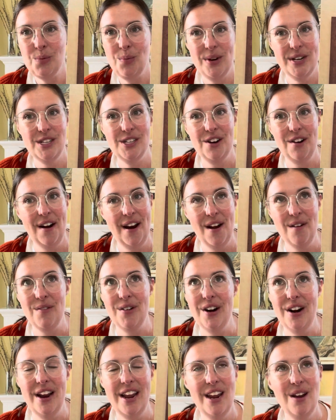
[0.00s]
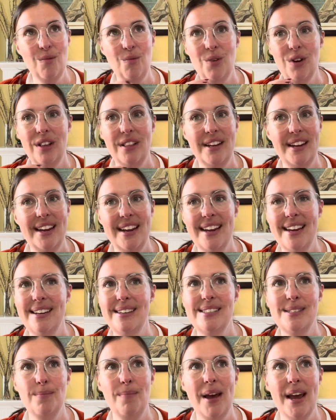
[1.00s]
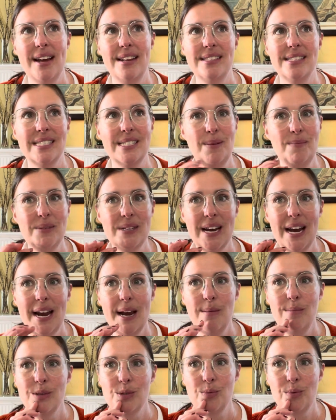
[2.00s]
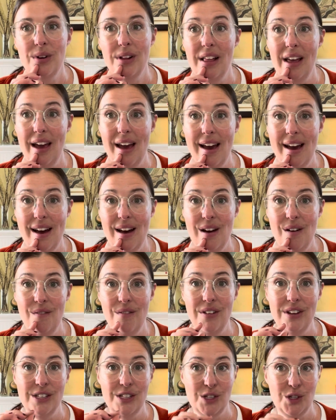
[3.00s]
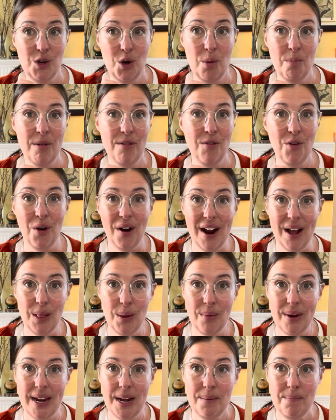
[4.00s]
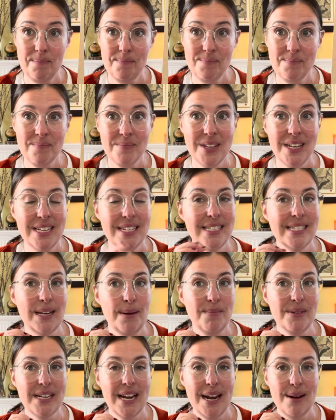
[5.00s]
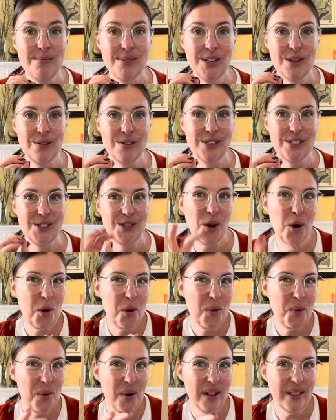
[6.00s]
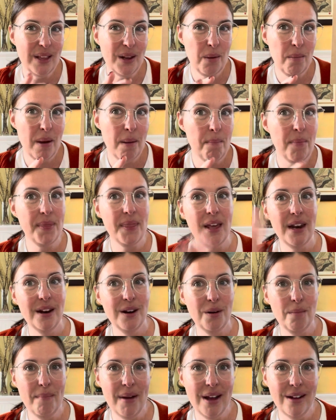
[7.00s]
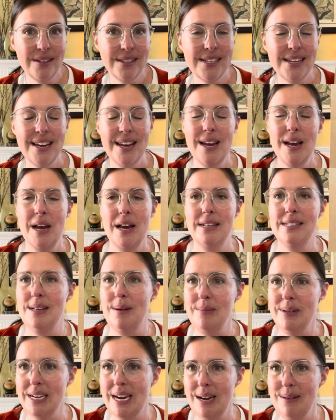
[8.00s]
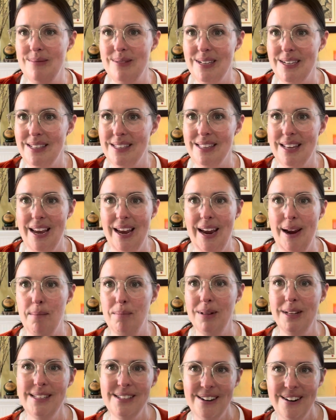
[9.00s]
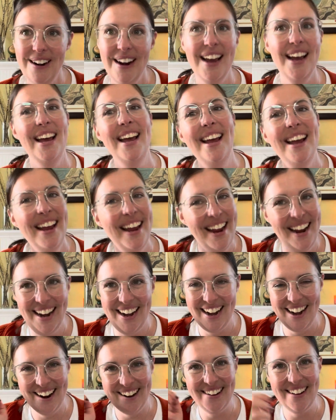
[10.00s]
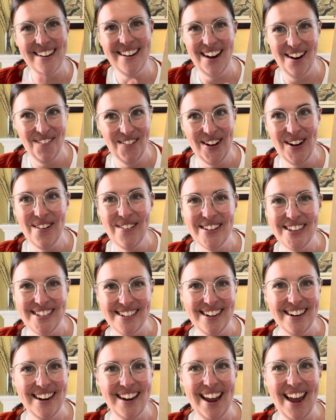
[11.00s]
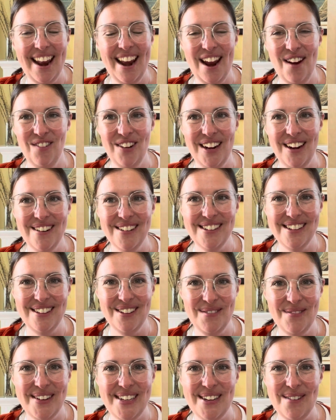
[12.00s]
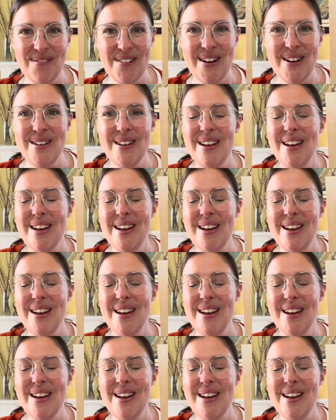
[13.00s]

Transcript: winter ever. It depends. Sometimes we'll have snow before Halloween. Sometimes it'll snow a little bit, but then it'll melt. Sometimes it's like blizzard. You never know what you're gonna get. Every year is a little bit different.